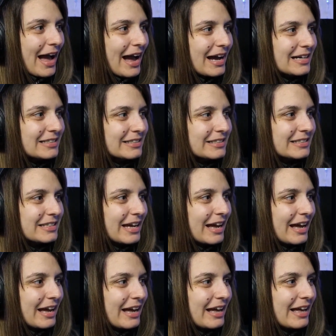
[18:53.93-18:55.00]
And
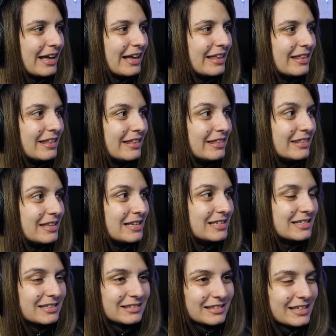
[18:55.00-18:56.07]

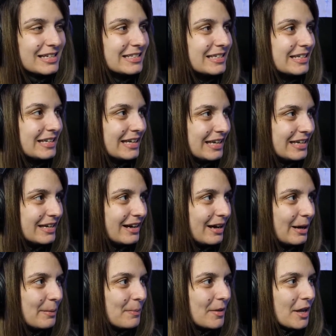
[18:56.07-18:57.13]
this lady
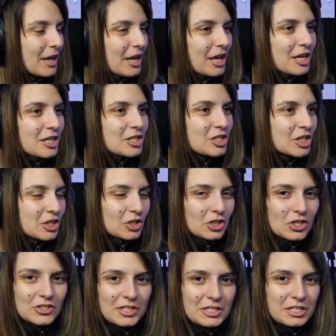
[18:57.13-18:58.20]
here, she
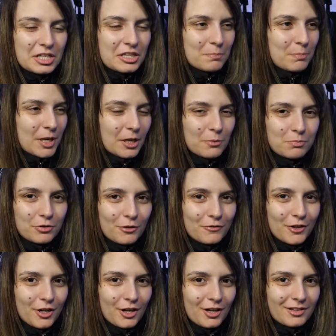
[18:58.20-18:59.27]
goes into the Big
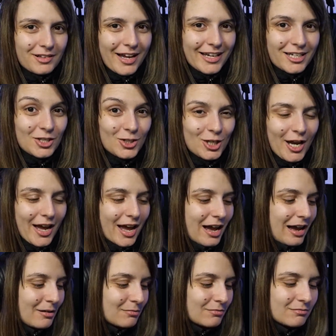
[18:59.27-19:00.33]
Brother like
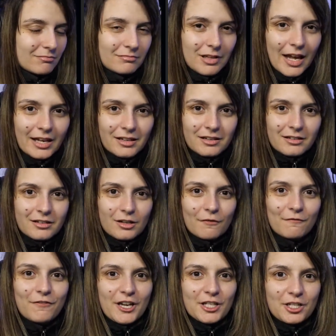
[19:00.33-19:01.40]
chair, like
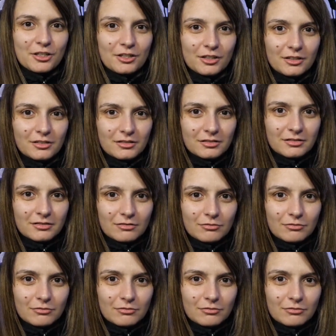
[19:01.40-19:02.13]
confessional